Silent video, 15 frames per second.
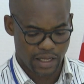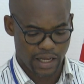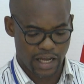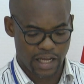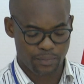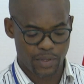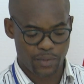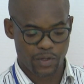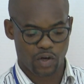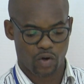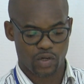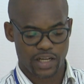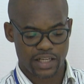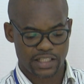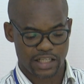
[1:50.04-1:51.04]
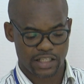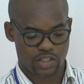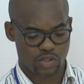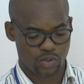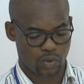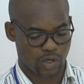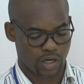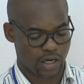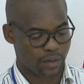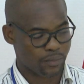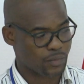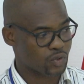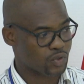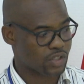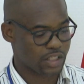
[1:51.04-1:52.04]
and may be connected to
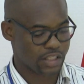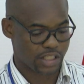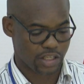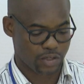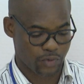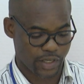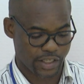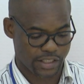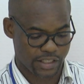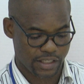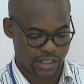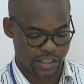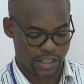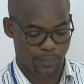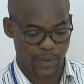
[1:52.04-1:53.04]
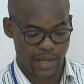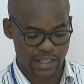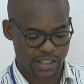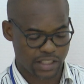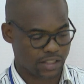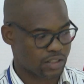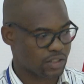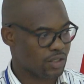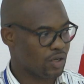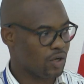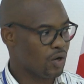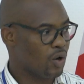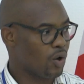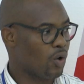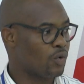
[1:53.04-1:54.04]
utility grid depending
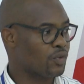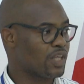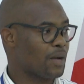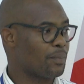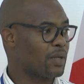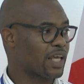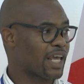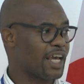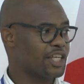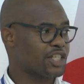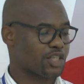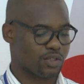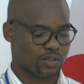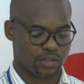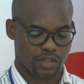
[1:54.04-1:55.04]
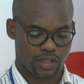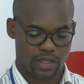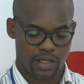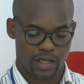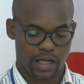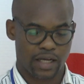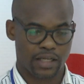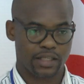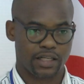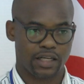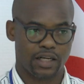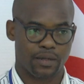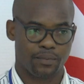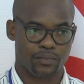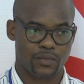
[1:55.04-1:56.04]
on the application and
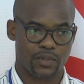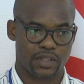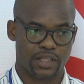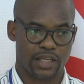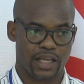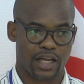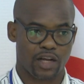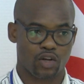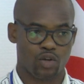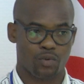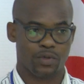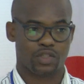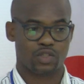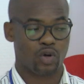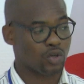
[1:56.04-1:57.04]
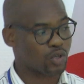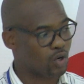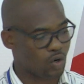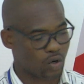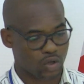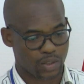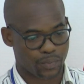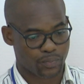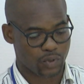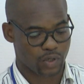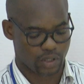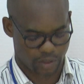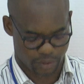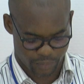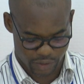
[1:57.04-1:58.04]
the economics or
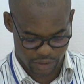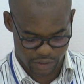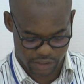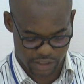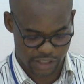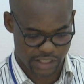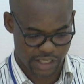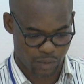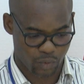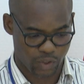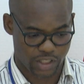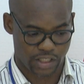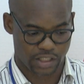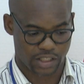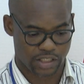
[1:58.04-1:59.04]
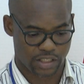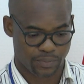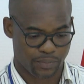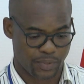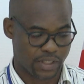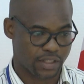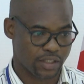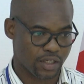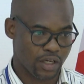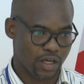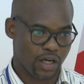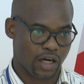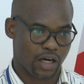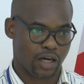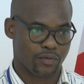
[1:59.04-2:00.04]
the system which it is being
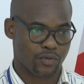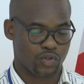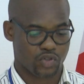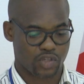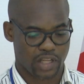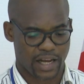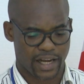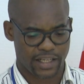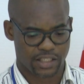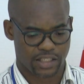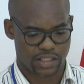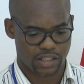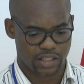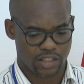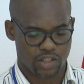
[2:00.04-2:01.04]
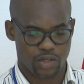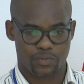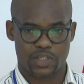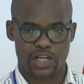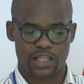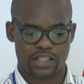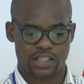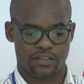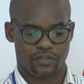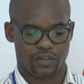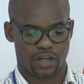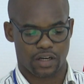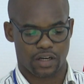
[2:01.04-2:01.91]
utilized. The objective